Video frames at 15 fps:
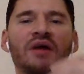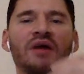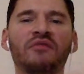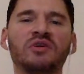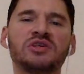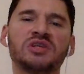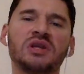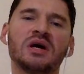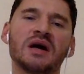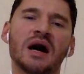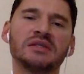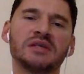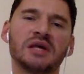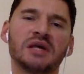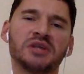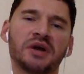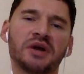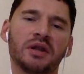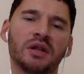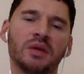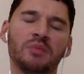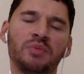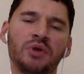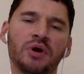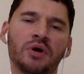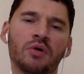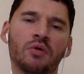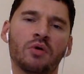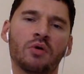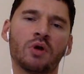ever seen a contest like Olympia
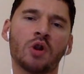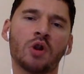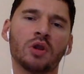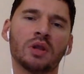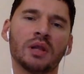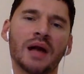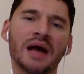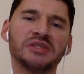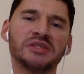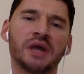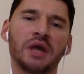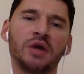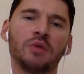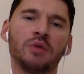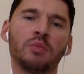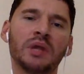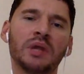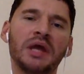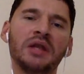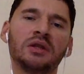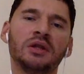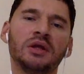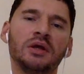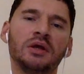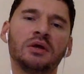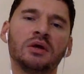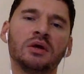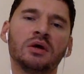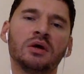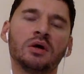or Arnold Classic and you blatantly
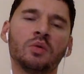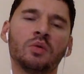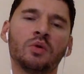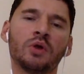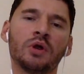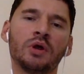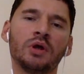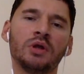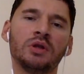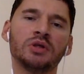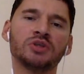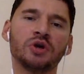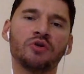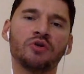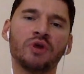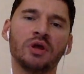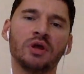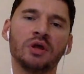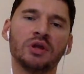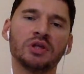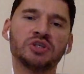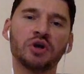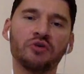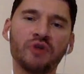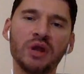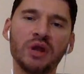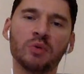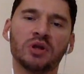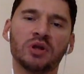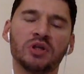were in disagree disagree
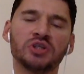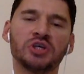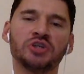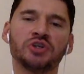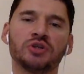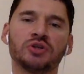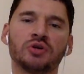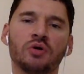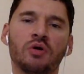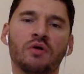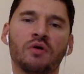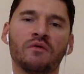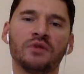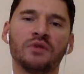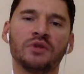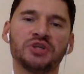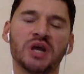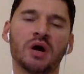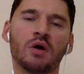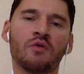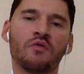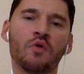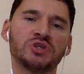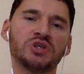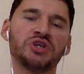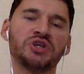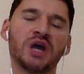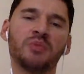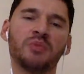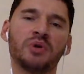with a decision of the cha- of who was the
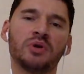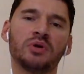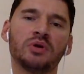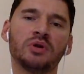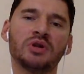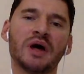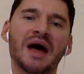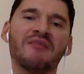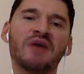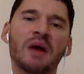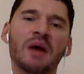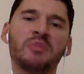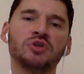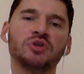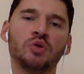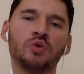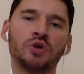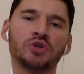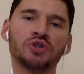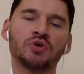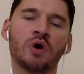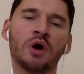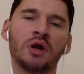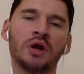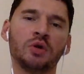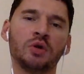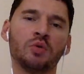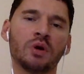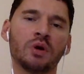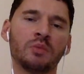champion? Did that ever happen to you where you saw it and
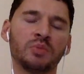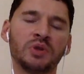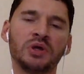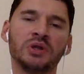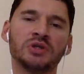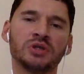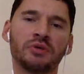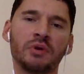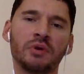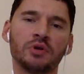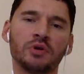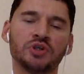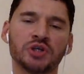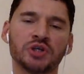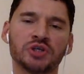you were completely disagree with the judge's